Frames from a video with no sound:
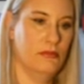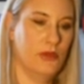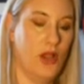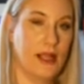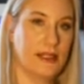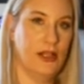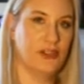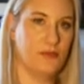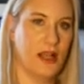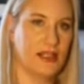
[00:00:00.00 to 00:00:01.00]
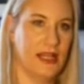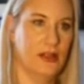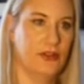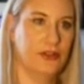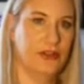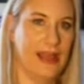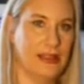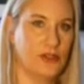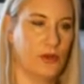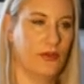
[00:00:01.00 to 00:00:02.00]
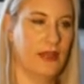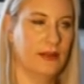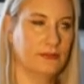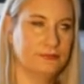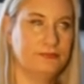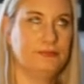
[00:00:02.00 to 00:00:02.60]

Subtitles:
cocktails, mocktails, that sort of thing.